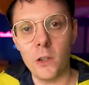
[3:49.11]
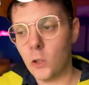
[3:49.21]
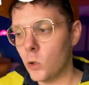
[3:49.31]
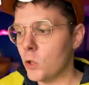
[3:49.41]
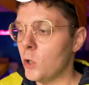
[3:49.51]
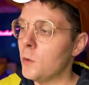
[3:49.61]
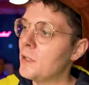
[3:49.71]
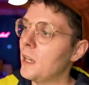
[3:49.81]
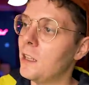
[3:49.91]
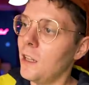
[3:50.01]

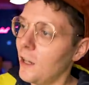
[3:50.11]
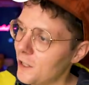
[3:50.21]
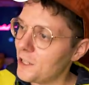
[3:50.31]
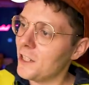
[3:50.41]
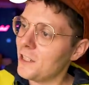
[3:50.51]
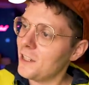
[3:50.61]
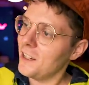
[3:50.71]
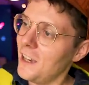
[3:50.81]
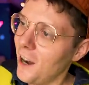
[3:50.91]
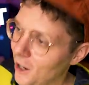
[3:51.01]
YouTube's largest
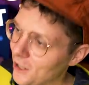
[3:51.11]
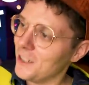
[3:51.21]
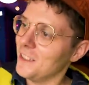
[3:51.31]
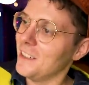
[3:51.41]
art